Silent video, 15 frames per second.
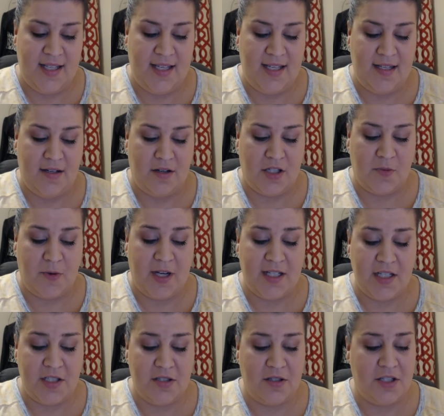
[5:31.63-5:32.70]
the nurse
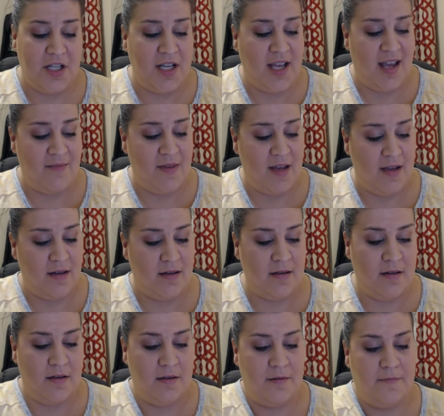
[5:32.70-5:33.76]
practitioner. She came
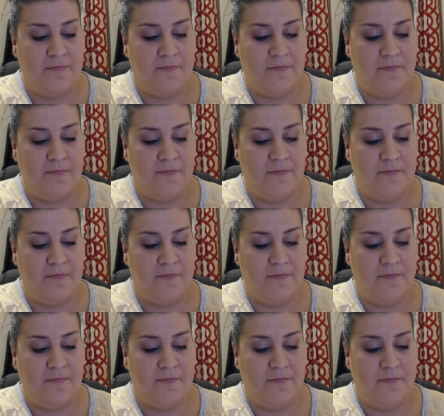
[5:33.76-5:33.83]
in.